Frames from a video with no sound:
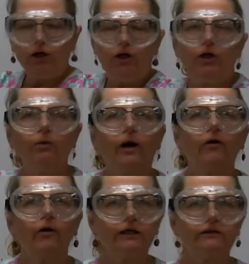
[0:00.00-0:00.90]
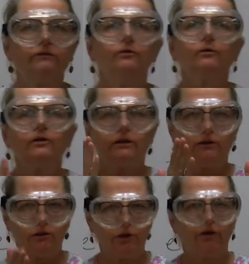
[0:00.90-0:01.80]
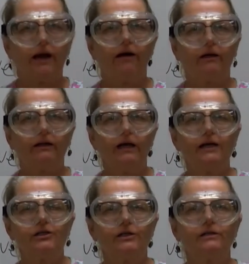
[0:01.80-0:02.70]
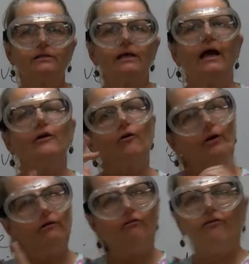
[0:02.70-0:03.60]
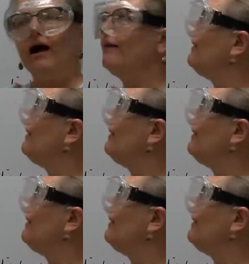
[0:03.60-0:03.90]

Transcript: you are going to do your calculations and you're going to find